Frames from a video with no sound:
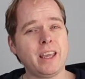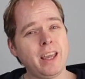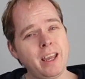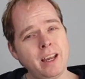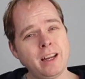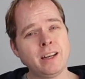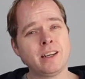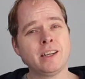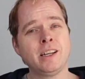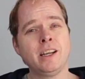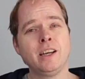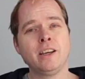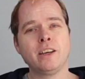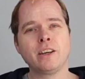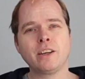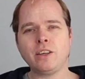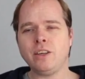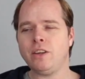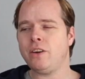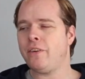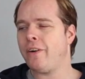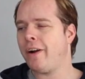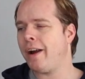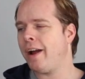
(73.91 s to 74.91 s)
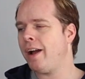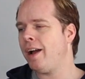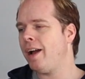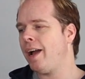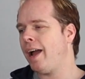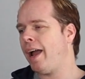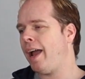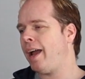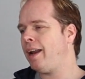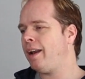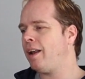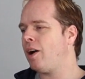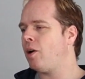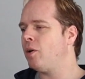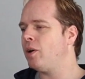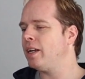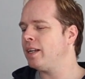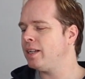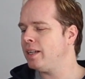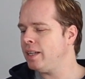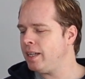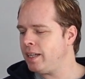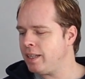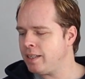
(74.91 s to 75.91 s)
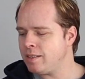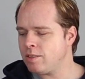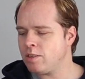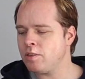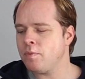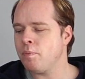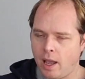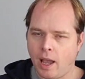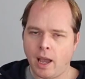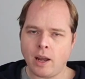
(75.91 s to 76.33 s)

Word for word: in Cura and now it is.